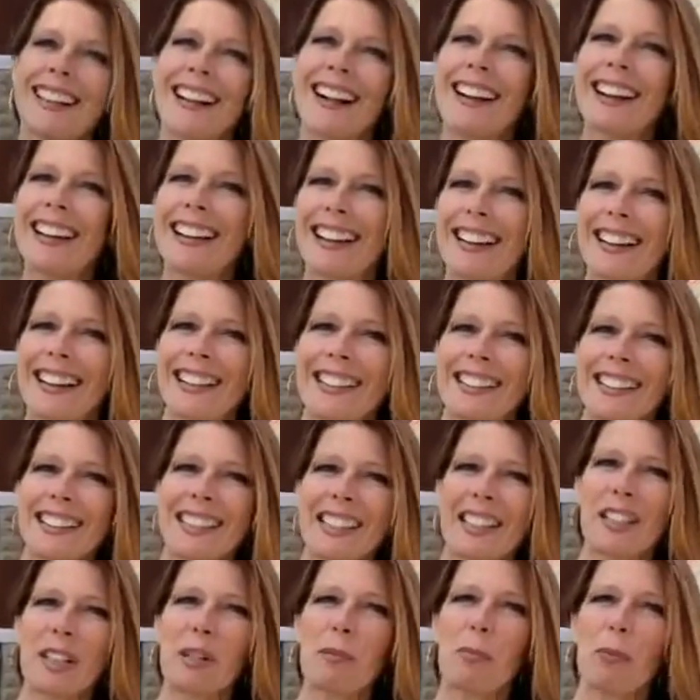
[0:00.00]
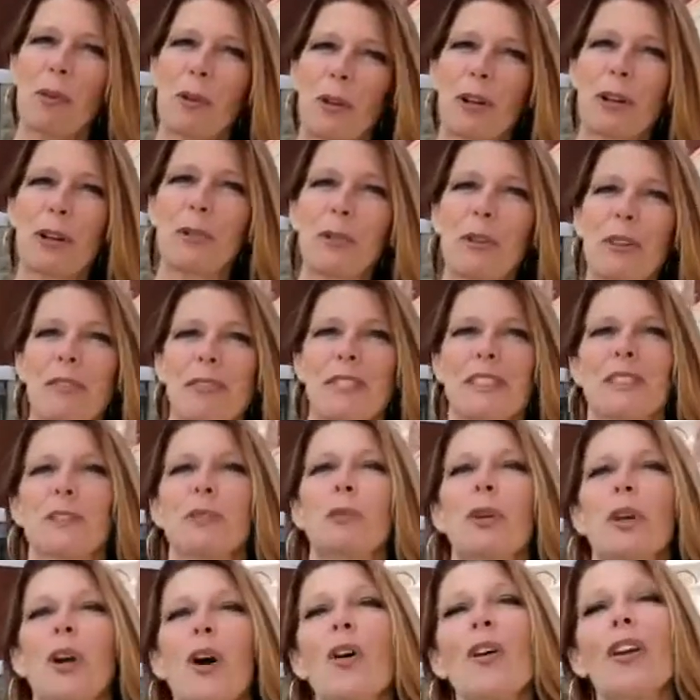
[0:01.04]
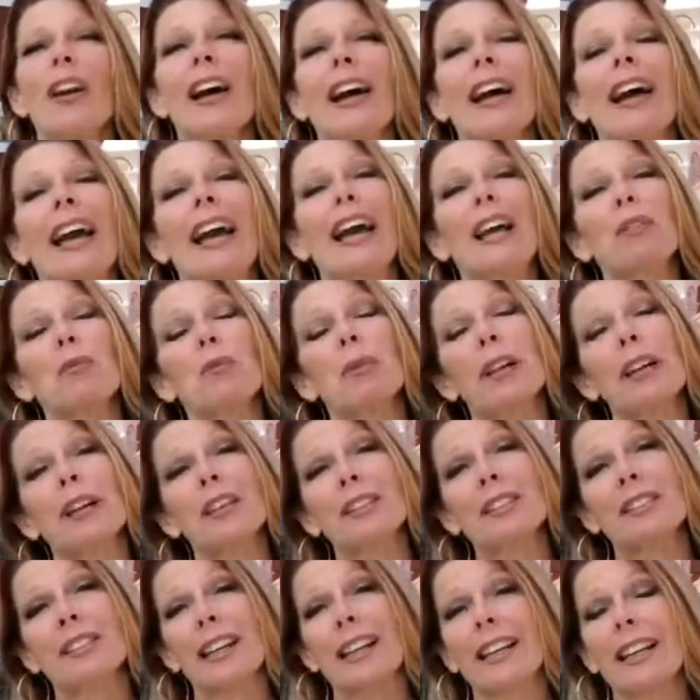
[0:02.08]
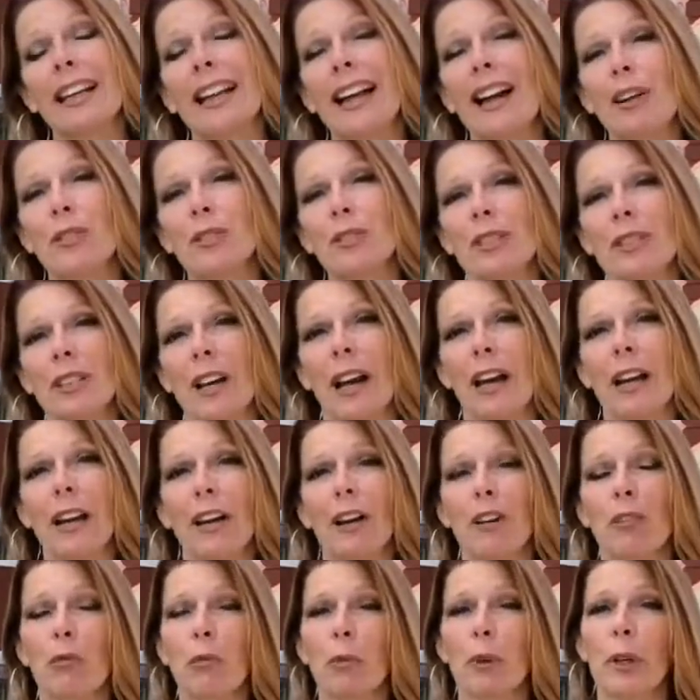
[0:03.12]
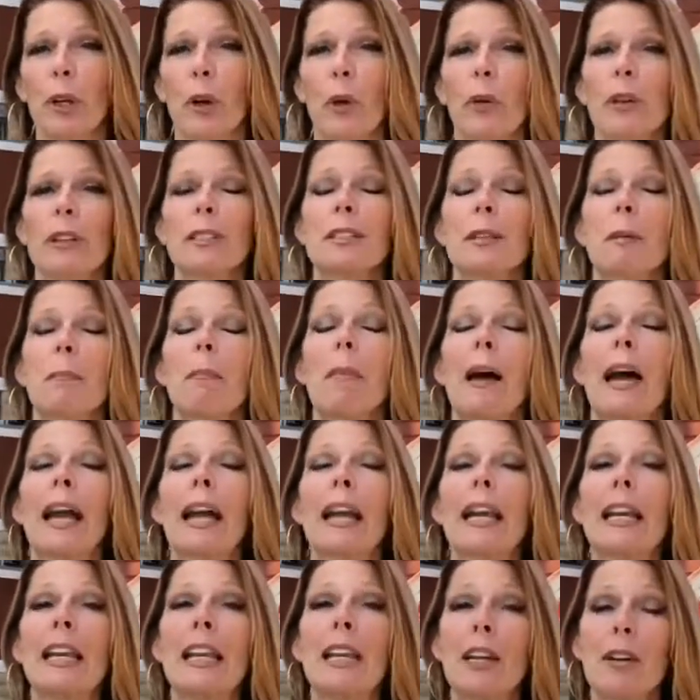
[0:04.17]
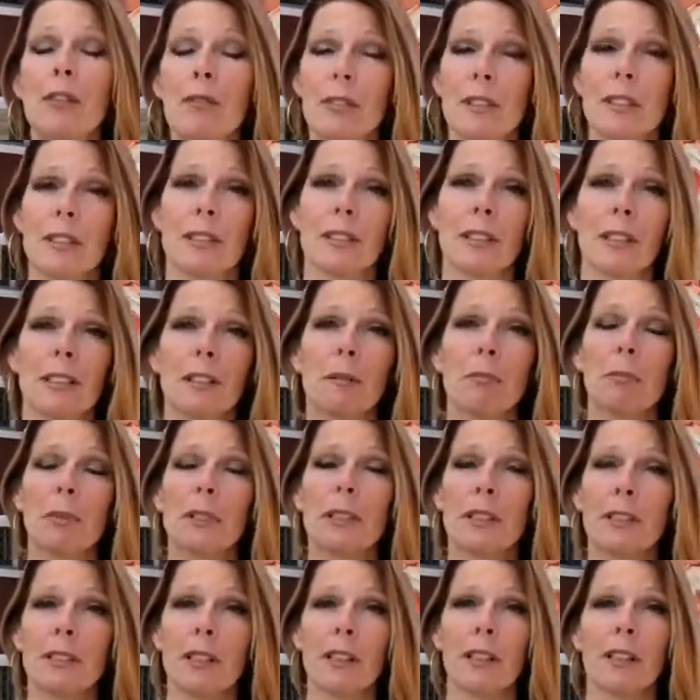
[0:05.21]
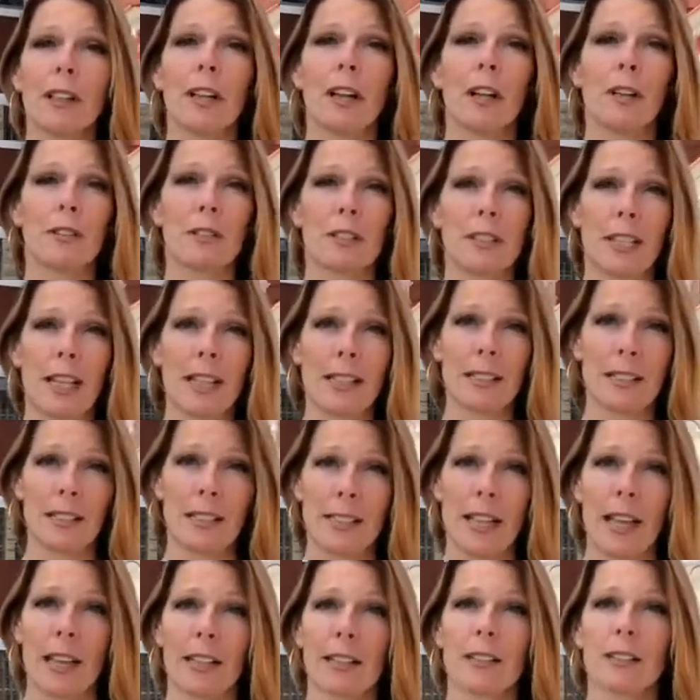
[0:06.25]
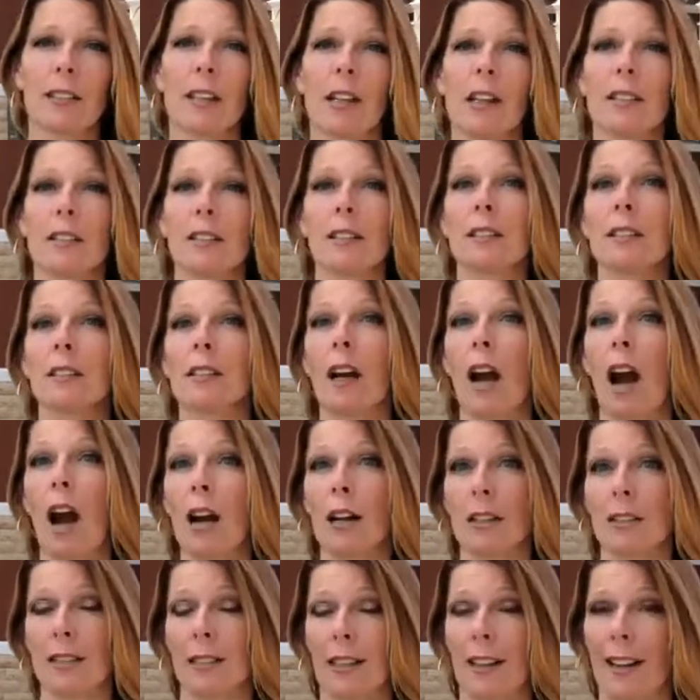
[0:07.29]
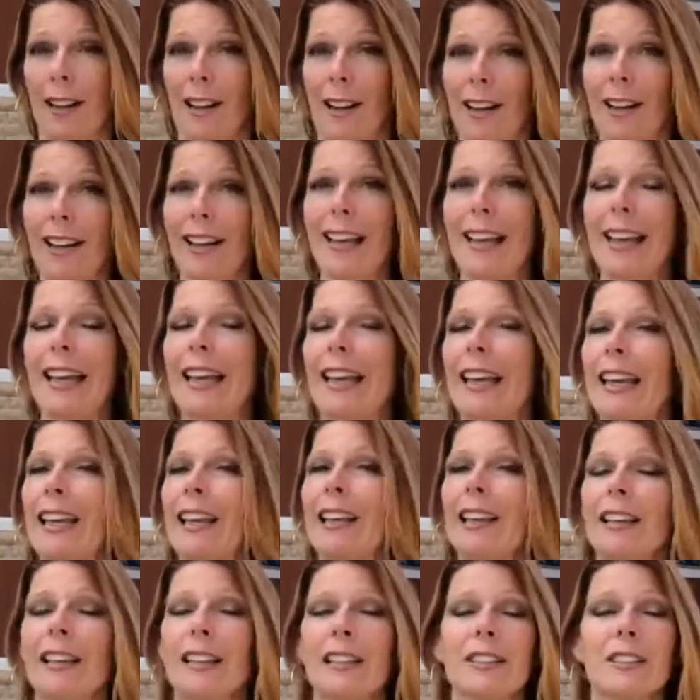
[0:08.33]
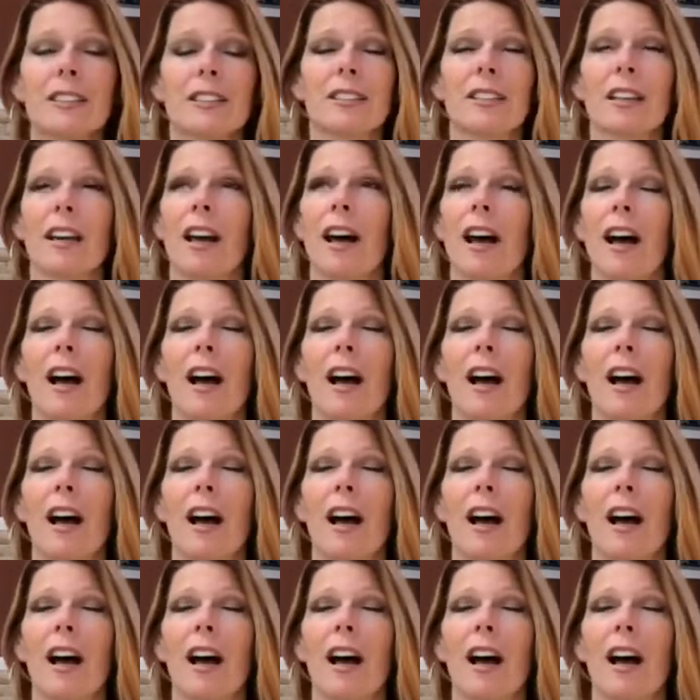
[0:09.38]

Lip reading: Hi again, Cynthia Porter with Visit Winona, and we are standing outside of Winona's magnificent Basilica of St. Stanislaus Kostka. It is